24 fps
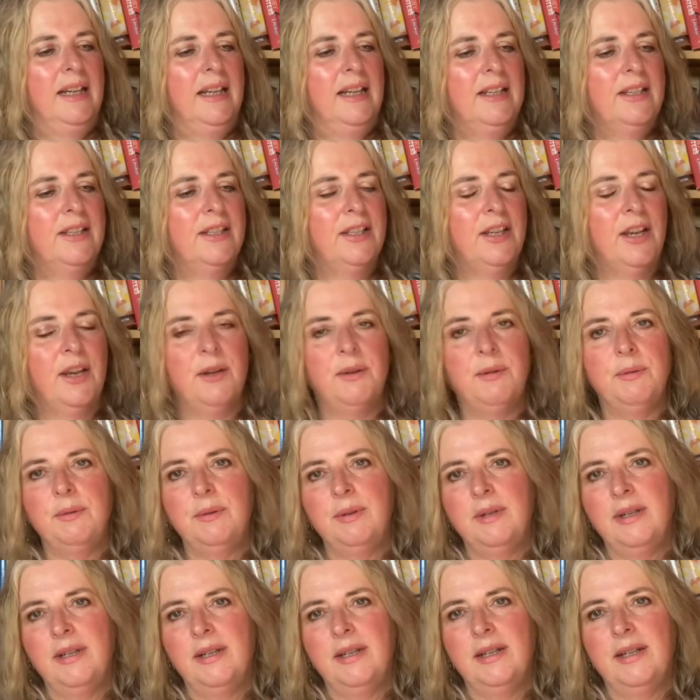So
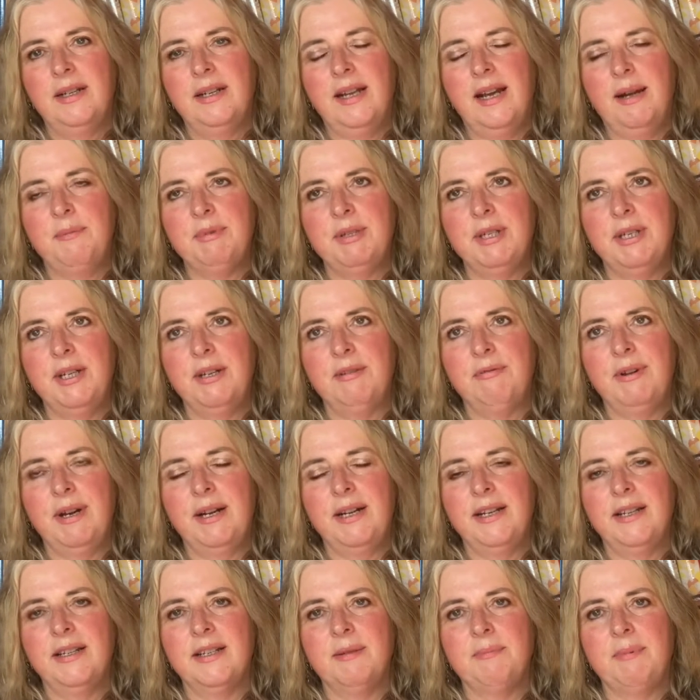Captain
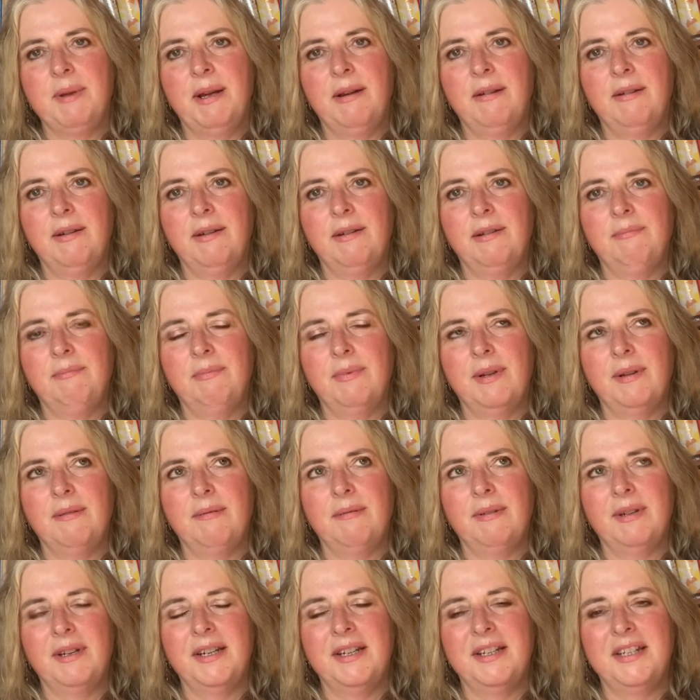Corelli is about
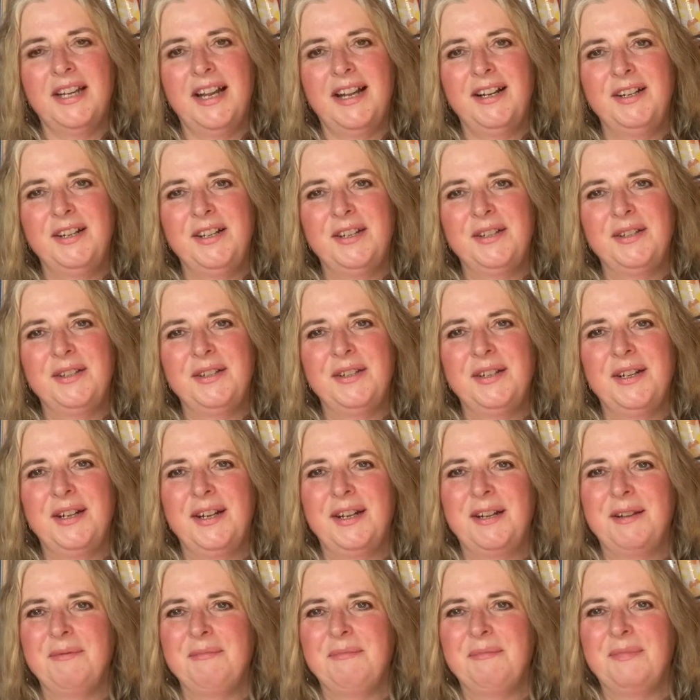an
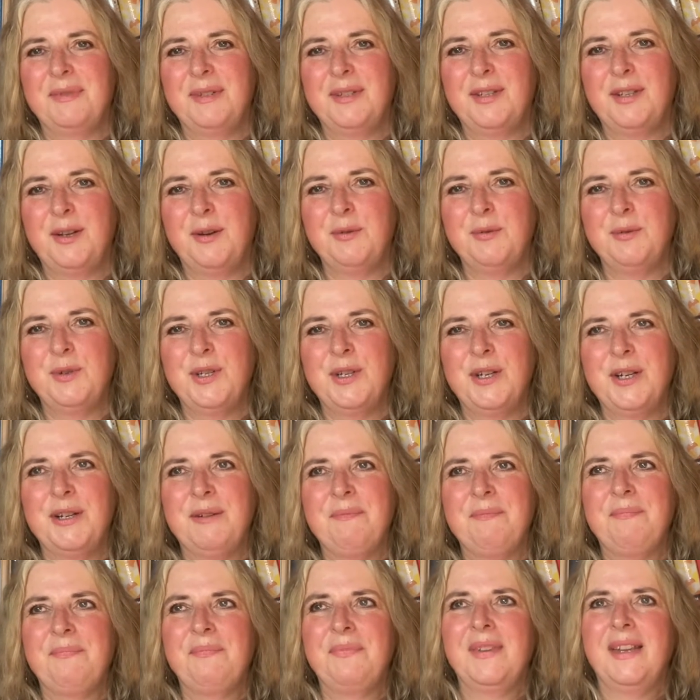Italian soldier.
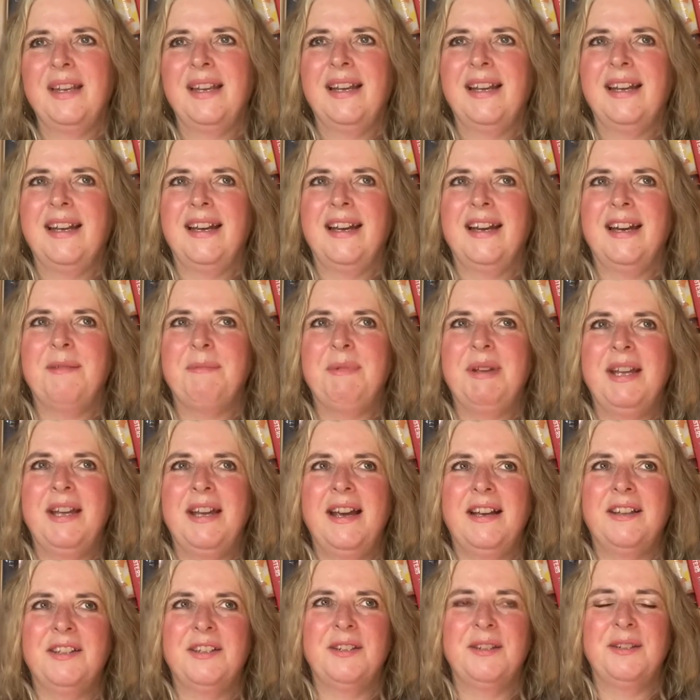He
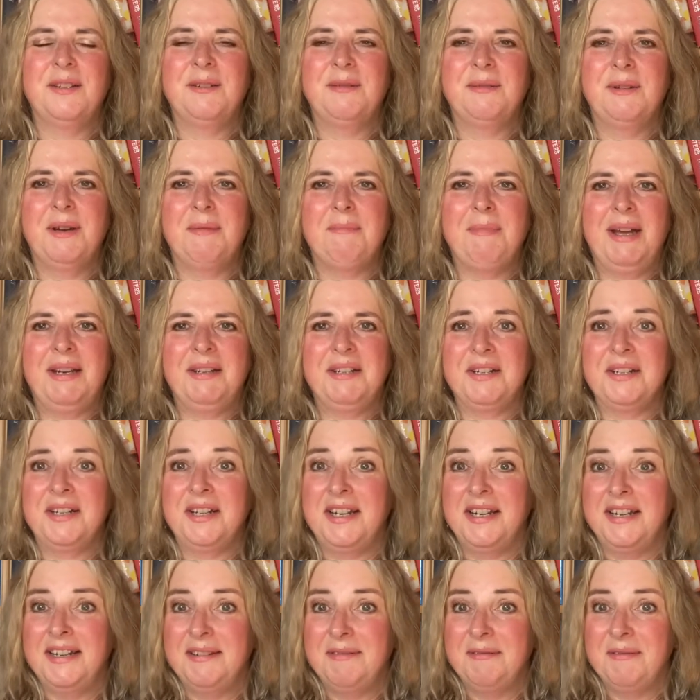has a
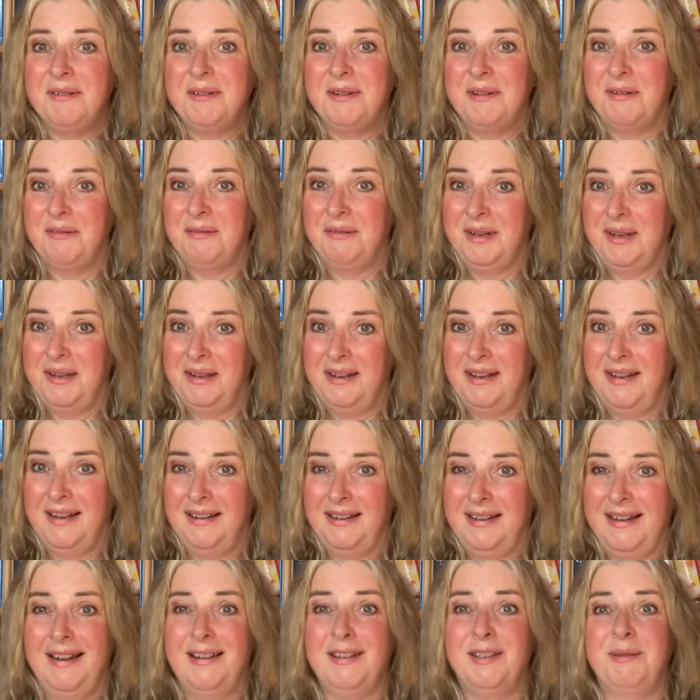mandolin, or,
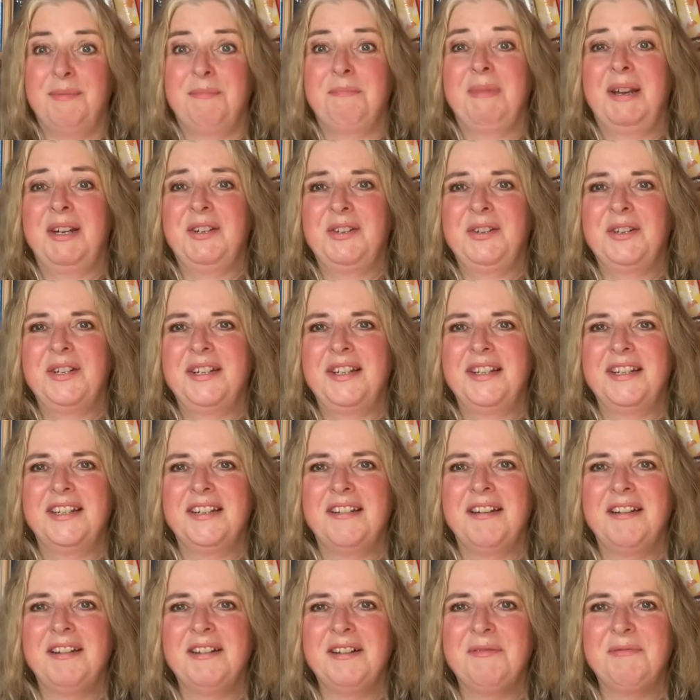as mentioned in the
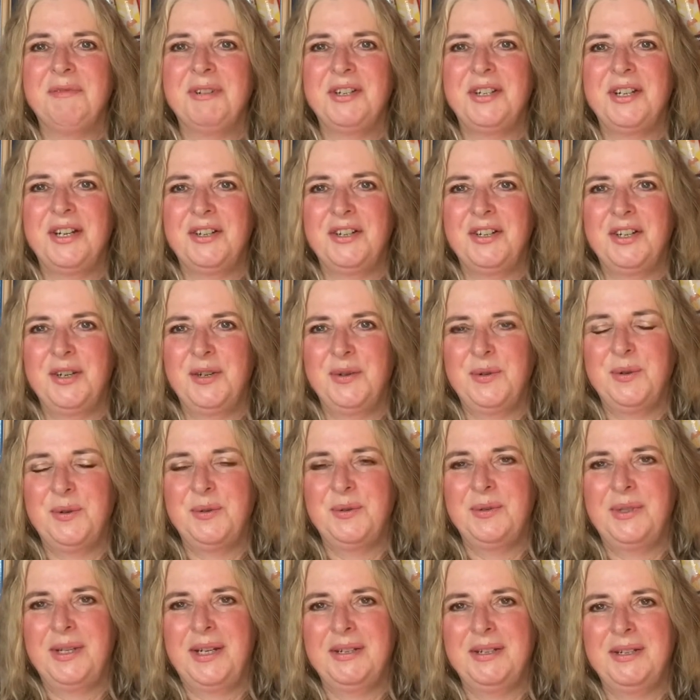title, which she actually
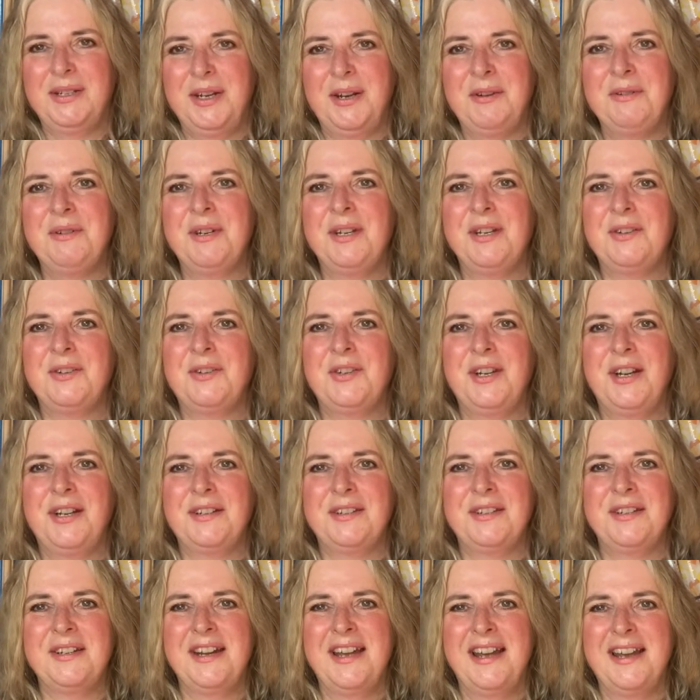calls Antonia. She
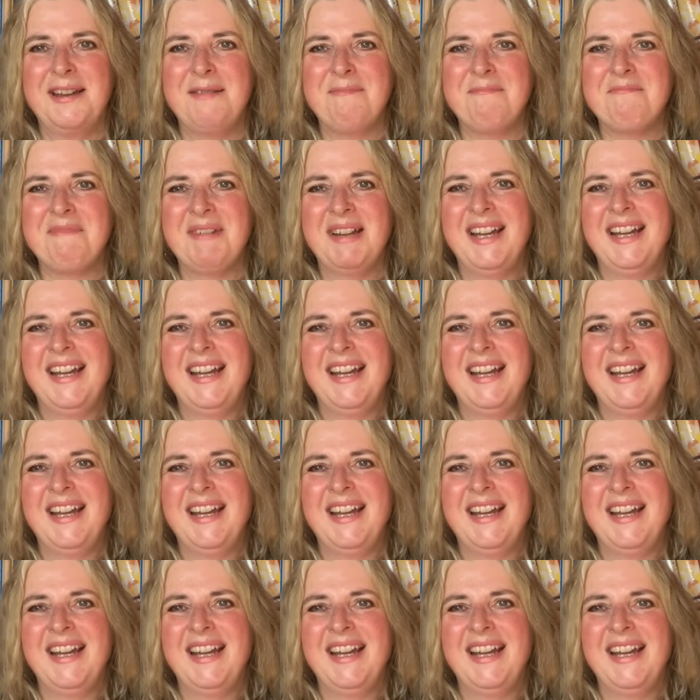has a name.